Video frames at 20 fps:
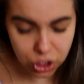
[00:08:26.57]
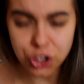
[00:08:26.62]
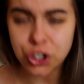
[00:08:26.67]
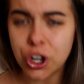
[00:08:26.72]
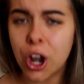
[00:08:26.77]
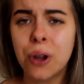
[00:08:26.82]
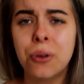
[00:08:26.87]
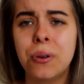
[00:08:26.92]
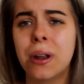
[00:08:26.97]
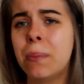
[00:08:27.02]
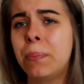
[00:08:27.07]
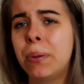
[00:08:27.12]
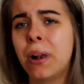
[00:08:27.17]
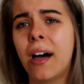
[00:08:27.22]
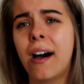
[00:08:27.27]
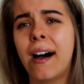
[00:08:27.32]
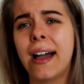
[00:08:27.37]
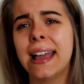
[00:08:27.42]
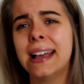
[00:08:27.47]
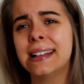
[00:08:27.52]
Don't
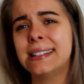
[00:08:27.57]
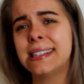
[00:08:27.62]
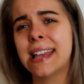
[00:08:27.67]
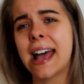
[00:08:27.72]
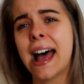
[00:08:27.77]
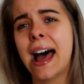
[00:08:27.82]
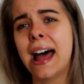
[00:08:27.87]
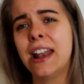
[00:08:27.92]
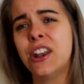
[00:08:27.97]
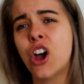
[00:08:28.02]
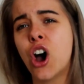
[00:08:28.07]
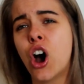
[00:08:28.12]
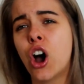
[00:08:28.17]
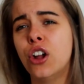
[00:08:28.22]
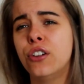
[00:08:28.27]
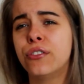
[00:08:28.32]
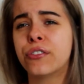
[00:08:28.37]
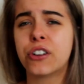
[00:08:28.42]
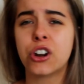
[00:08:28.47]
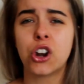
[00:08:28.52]
apply a tan
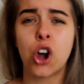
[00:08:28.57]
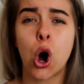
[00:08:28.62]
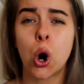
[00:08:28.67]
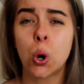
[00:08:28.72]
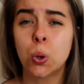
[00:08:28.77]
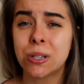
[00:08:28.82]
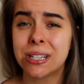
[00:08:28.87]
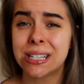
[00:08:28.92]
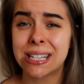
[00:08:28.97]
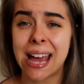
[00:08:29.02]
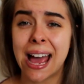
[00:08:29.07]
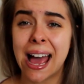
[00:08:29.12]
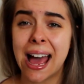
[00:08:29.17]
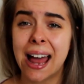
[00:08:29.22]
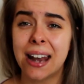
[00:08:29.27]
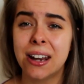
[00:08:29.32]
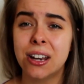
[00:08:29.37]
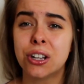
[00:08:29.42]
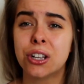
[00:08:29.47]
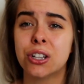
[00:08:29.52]
over an old
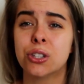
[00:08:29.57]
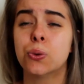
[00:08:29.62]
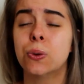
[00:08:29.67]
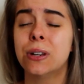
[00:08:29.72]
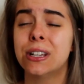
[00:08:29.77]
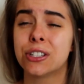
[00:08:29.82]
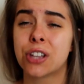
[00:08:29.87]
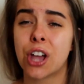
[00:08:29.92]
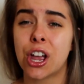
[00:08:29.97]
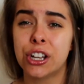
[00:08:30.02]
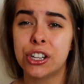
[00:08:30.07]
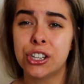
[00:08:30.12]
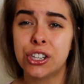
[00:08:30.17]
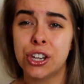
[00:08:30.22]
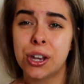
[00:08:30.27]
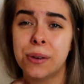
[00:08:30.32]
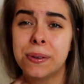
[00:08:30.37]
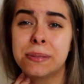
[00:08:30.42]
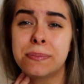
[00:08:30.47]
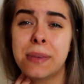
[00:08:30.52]
tan because all it's going to
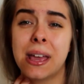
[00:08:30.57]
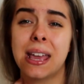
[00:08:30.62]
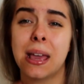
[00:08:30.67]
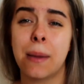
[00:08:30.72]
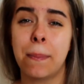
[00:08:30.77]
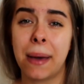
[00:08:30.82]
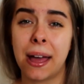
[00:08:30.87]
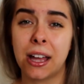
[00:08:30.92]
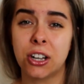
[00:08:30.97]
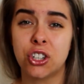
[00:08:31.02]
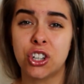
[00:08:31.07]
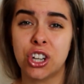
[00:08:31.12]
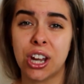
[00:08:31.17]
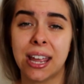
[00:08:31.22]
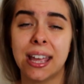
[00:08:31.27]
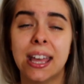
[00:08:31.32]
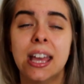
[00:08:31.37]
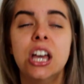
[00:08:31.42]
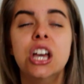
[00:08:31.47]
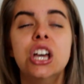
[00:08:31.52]
do is make it
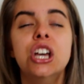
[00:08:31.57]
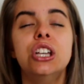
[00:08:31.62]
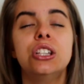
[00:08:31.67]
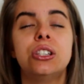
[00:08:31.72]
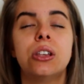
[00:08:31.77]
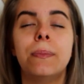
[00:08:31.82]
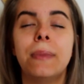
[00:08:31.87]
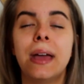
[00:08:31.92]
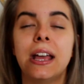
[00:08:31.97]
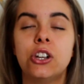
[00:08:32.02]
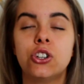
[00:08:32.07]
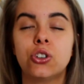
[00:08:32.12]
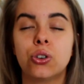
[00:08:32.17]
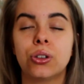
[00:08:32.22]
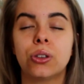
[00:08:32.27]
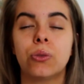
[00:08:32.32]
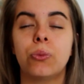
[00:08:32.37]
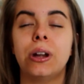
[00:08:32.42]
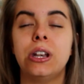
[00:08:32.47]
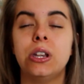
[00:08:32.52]
patchy. So make sure
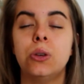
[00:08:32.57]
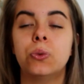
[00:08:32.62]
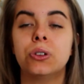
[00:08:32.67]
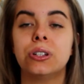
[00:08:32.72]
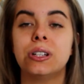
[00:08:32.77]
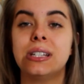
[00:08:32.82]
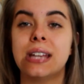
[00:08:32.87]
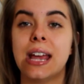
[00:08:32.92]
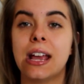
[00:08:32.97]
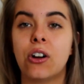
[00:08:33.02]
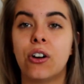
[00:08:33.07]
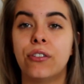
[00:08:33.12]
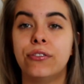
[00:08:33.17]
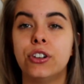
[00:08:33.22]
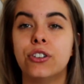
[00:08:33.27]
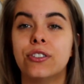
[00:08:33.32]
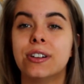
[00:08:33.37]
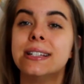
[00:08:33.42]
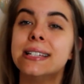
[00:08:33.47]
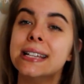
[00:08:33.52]
that when you want to take off
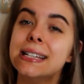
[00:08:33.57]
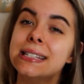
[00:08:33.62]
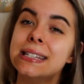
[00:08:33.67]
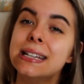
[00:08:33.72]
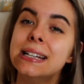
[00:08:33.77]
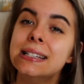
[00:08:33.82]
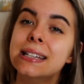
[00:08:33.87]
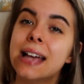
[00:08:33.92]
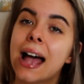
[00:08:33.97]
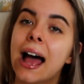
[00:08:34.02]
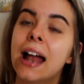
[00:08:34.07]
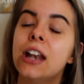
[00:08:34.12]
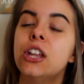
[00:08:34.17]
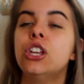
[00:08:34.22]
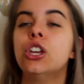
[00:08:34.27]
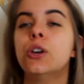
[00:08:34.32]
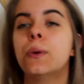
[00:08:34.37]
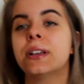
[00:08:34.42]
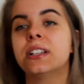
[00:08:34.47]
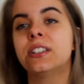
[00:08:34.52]
your existing tan,
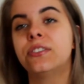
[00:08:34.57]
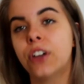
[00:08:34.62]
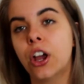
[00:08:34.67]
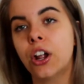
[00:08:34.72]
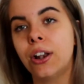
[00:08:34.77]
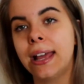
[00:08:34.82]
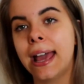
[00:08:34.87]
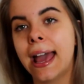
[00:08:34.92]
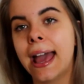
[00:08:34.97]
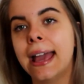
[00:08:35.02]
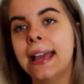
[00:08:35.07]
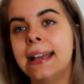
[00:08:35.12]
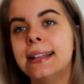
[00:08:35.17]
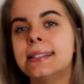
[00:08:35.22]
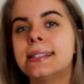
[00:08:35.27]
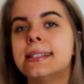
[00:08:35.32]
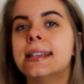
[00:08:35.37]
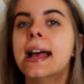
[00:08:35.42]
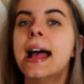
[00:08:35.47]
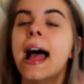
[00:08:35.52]
you
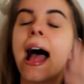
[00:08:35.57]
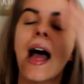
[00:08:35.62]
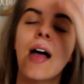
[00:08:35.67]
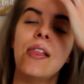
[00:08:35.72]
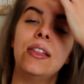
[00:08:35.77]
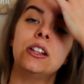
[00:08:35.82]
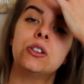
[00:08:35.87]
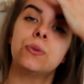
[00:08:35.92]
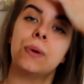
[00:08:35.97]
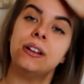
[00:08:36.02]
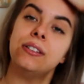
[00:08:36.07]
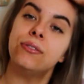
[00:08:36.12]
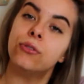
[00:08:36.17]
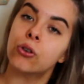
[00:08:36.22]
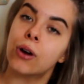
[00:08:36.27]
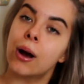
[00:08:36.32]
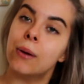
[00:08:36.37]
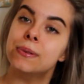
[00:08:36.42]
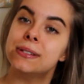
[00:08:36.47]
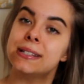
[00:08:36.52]
exfoliate, and then
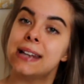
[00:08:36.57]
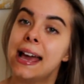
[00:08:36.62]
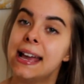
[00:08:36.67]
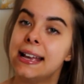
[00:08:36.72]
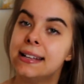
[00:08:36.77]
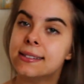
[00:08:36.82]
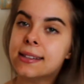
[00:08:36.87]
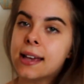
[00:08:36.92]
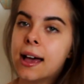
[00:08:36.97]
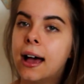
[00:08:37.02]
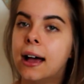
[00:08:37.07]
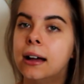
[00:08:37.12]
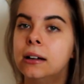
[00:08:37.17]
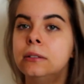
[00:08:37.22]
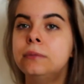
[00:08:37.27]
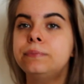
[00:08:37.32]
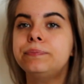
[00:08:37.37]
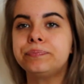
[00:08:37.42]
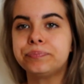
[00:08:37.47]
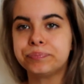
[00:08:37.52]
24 hours later
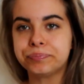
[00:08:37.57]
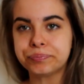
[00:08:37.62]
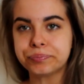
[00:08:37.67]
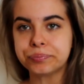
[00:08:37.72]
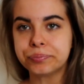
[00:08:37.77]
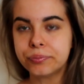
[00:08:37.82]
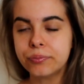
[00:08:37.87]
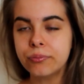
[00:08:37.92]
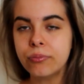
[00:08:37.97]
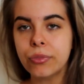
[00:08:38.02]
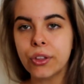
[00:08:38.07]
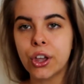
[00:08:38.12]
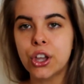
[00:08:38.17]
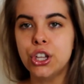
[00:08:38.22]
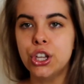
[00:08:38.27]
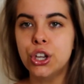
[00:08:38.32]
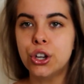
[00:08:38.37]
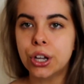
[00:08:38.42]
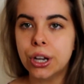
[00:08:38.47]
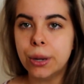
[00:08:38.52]

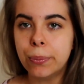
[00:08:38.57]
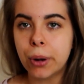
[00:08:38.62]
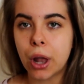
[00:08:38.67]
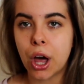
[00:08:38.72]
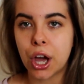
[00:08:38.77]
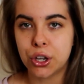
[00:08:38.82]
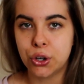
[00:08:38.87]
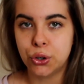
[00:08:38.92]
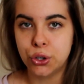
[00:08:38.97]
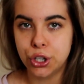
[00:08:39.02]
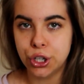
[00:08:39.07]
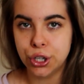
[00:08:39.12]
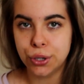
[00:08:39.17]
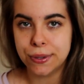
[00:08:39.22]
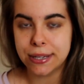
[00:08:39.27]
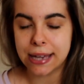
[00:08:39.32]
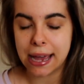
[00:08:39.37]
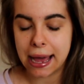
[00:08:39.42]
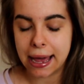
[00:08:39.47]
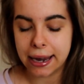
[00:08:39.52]
you can apply your new
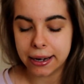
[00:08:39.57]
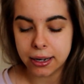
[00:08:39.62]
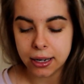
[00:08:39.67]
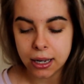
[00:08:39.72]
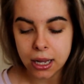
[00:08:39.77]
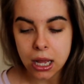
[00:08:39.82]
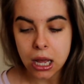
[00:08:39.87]
tan.